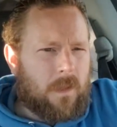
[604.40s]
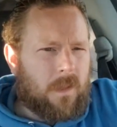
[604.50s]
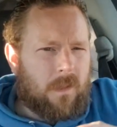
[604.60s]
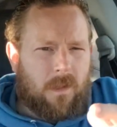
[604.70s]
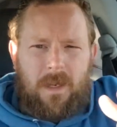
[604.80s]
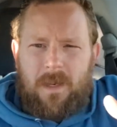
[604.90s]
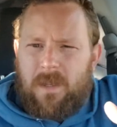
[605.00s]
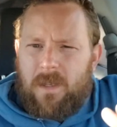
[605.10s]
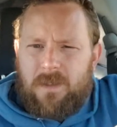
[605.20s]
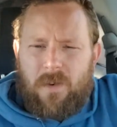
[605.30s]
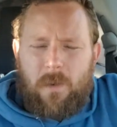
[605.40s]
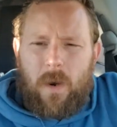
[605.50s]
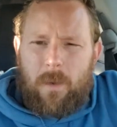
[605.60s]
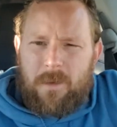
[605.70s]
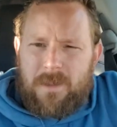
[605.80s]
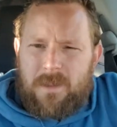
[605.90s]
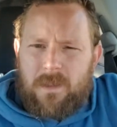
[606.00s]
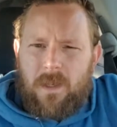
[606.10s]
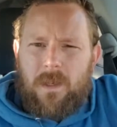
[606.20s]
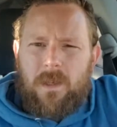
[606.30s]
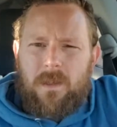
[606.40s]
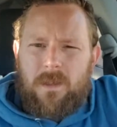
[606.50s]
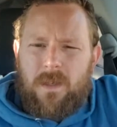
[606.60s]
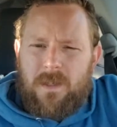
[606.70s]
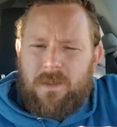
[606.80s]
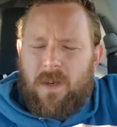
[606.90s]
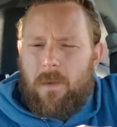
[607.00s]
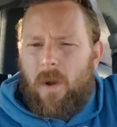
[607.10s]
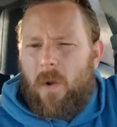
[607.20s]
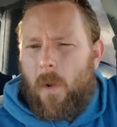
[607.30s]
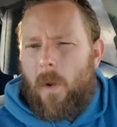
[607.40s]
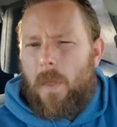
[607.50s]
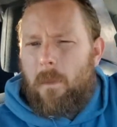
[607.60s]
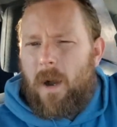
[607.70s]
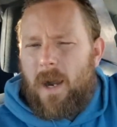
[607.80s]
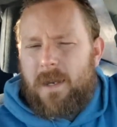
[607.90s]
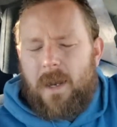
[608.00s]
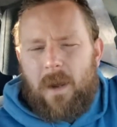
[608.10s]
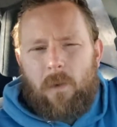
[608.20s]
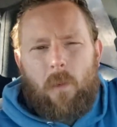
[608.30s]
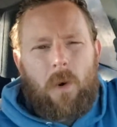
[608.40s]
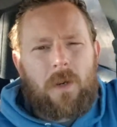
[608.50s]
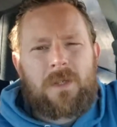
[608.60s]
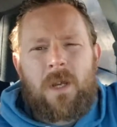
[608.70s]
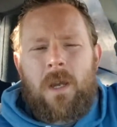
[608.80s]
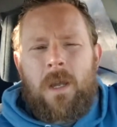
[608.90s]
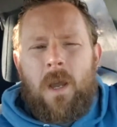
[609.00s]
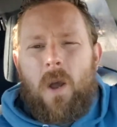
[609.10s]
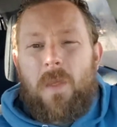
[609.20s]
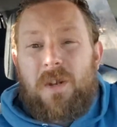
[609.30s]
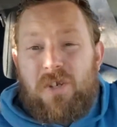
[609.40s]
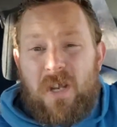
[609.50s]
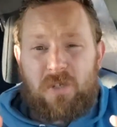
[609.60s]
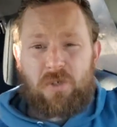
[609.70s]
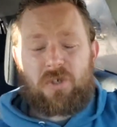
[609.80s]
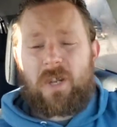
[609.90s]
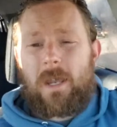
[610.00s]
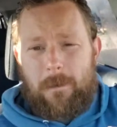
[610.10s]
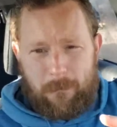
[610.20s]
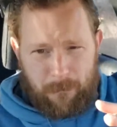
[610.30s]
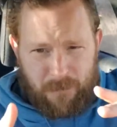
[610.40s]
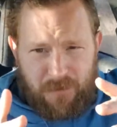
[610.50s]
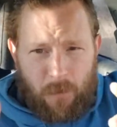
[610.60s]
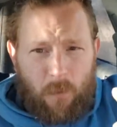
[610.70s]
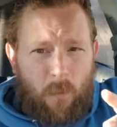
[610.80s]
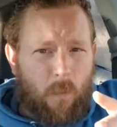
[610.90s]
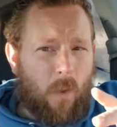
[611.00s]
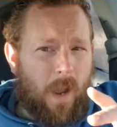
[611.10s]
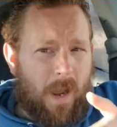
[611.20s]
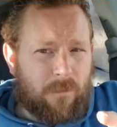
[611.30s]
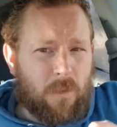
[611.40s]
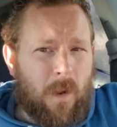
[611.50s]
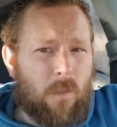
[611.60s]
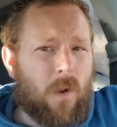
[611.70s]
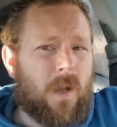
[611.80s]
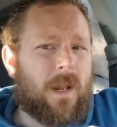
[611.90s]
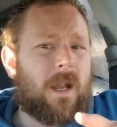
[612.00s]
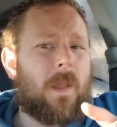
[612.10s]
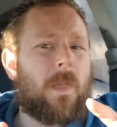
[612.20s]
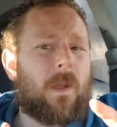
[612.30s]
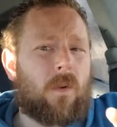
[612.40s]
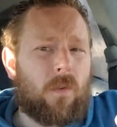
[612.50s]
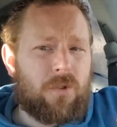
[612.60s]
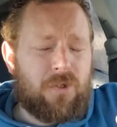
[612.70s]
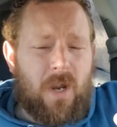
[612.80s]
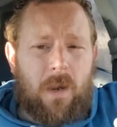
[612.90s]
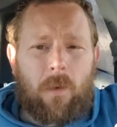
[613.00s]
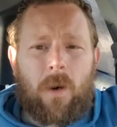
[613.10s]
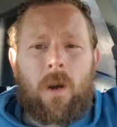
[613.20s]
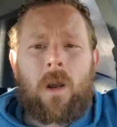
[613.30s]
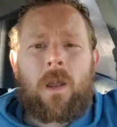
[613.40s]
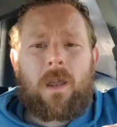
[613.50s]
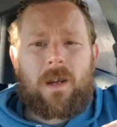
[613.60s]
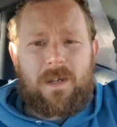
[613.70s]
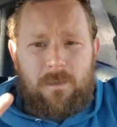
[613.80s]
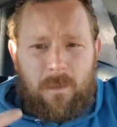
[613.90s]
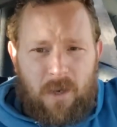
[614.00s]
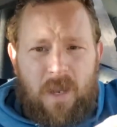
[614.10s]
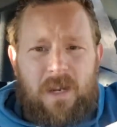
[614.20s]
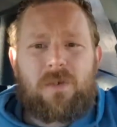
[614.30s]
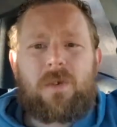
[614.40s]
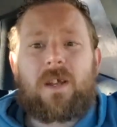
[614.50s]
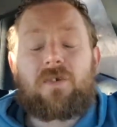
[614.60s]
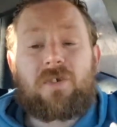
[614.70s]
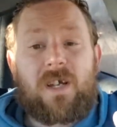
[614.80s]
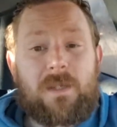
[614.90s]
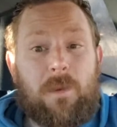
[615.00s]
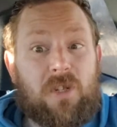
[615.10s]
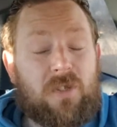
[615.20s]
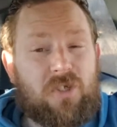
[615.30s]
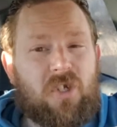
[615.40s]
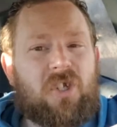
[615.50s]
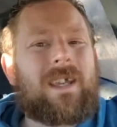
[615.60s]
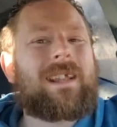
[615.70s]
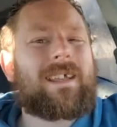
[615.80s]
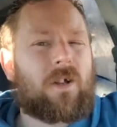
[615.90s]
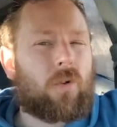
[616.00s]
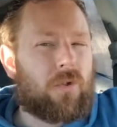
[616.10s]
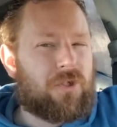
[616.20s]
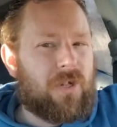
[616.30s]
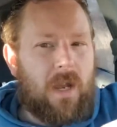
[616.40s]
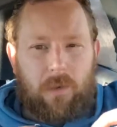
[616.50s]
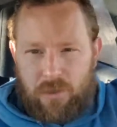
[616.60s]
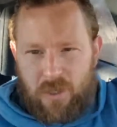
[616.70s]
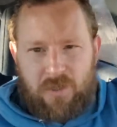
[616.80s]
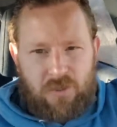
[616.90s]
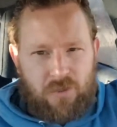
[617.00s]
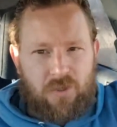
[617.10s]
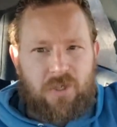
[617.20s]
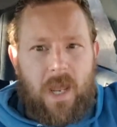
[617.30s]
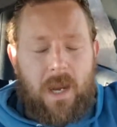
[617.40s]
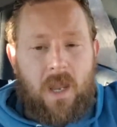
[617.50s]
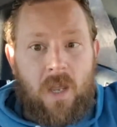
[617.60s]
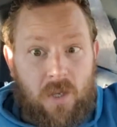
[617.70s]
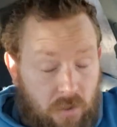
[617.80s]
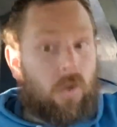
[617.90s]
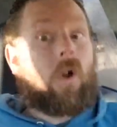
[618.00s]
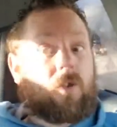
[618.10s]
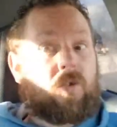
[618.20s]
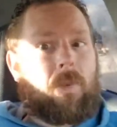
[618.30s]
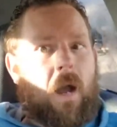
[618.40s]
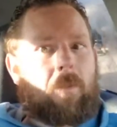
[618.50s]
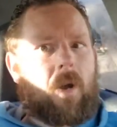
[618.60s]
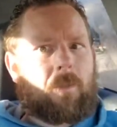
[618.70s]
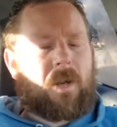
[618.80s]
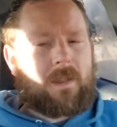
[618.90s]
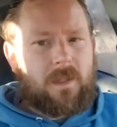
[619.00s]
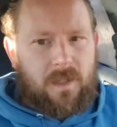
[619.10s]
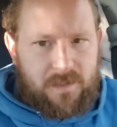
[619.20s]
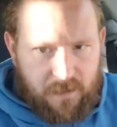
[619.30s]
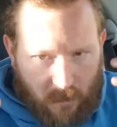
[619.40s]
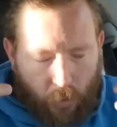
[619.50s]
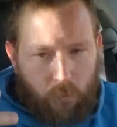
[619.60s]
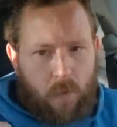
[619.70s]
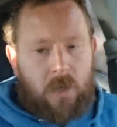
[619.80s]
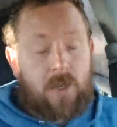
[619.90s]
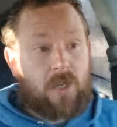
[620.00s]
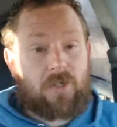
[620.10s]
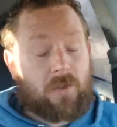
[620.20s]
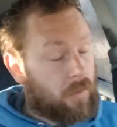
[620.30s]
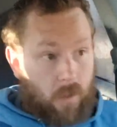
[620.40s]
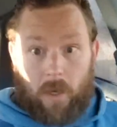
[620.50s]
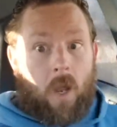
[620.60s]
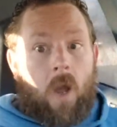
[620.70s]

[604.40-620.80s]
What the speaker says: Anything Tony Robbins talks a lot on the mind and how it works. And then change your state. So after my run, I got in the cold shower and I did my gratitude exercise, but just getting in a cold shower changes your state. You pop up like this and the cold water hits you and you're like,